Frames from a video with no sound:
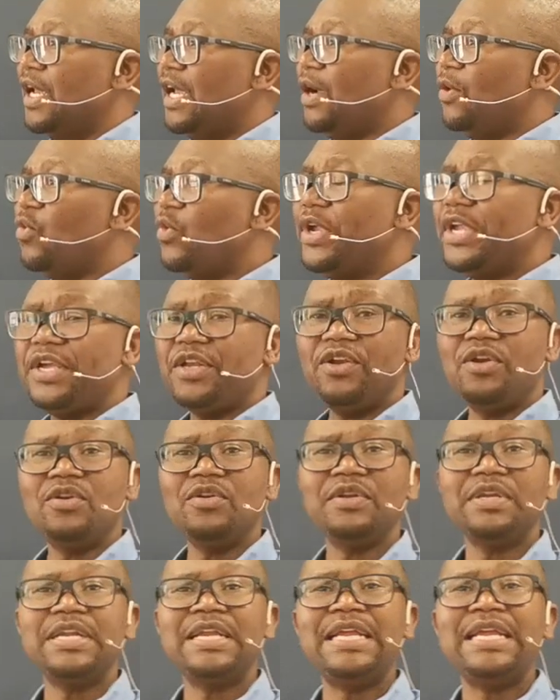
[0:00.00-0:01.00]
And we
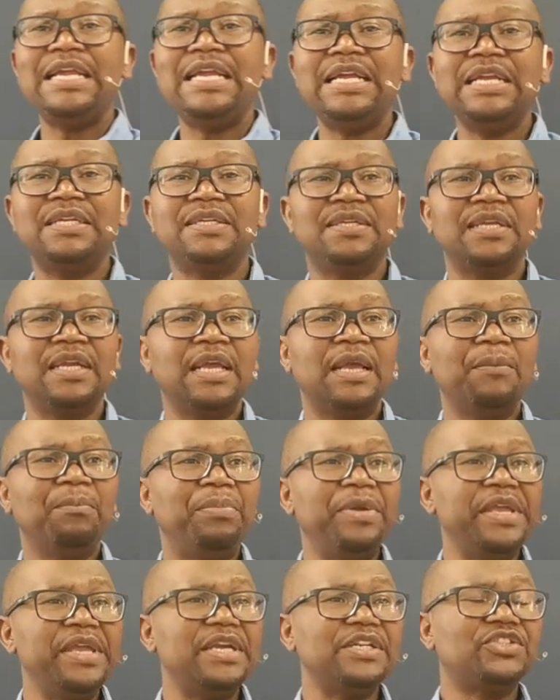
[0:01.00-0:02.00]
don't need
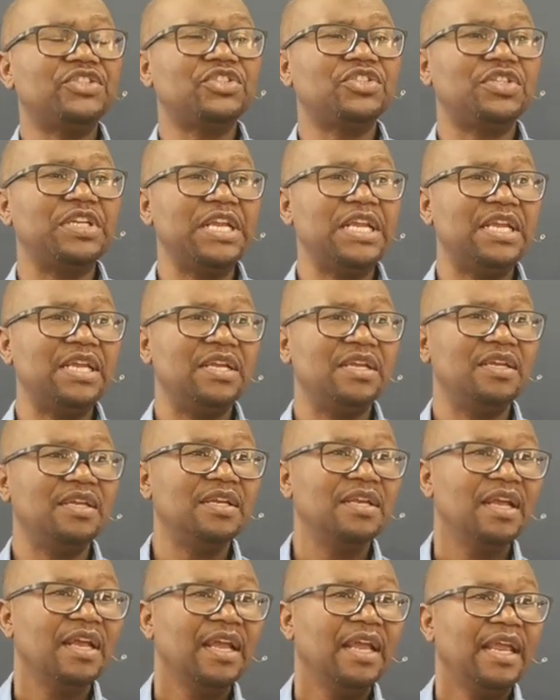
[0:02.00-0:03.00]

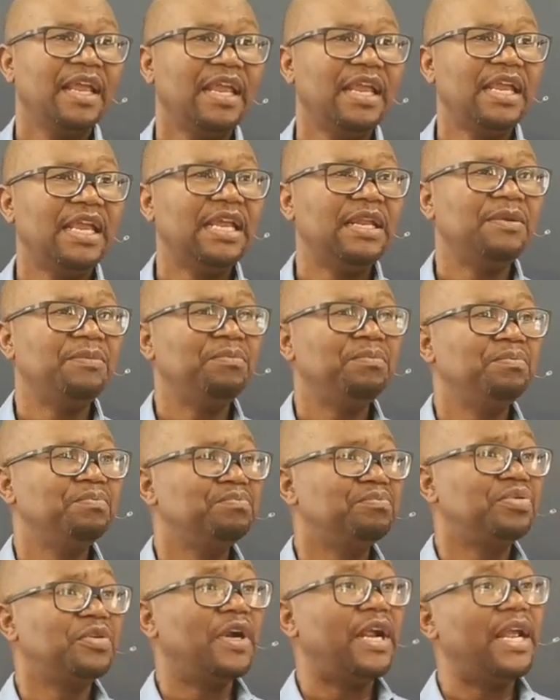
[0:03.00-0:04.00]
PhD
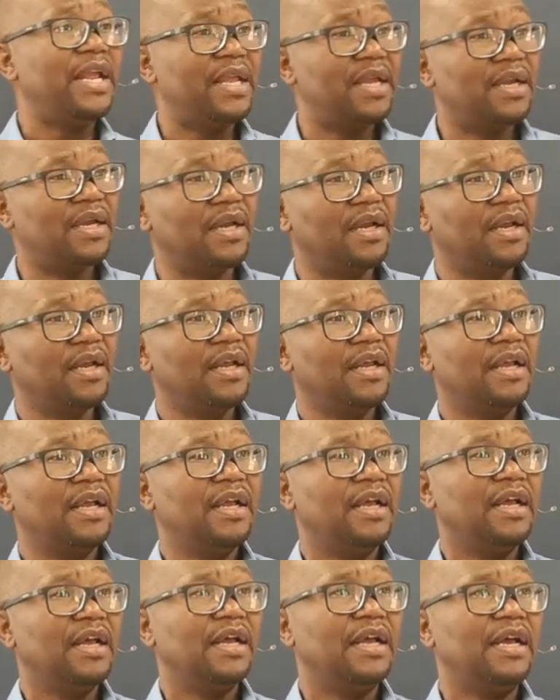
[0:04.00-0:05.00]
in prayer
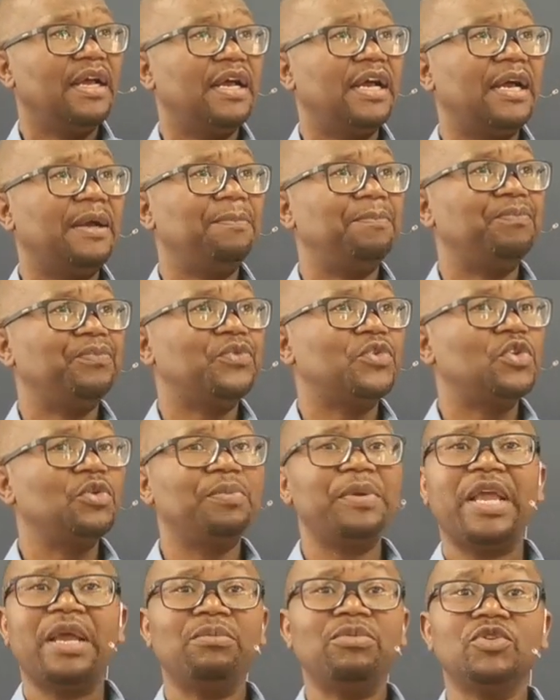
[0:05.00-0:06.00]
to
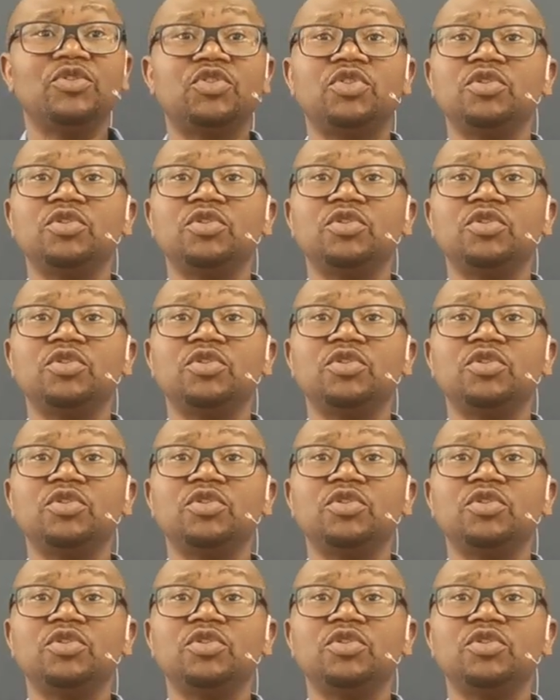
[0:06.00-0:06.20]
be able